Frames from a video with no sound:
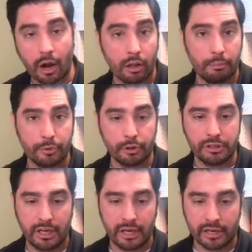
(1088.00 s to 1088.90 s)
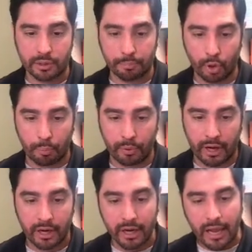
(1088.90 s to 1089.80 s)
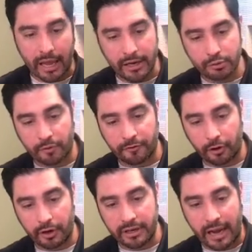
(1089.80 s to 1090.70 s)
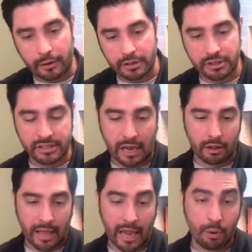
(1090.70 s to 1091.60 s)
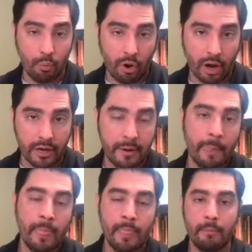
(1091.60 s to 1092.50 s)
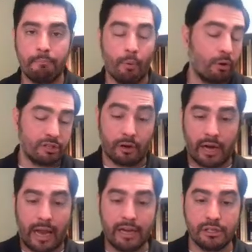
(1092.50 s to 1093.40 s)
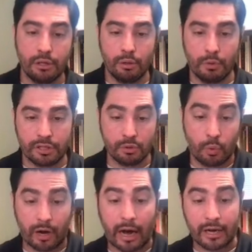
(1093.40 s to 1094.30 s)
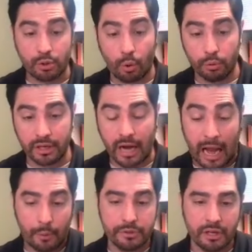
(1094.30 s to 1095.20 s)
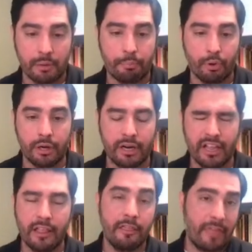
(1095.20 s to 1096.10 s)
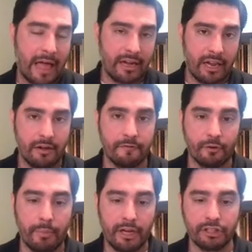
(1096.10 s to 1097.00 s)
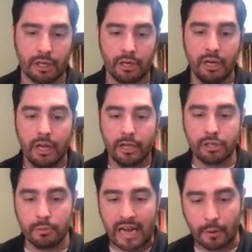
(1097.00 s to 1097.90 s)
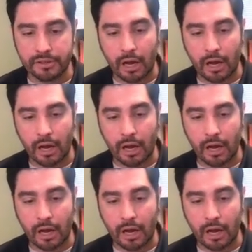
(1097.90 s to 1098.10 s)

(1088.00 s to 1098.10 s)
column 13 as appropriate, and it's referring now to cell A1, or sorry, A2, which is where I told it I was going to put that information. And so now it's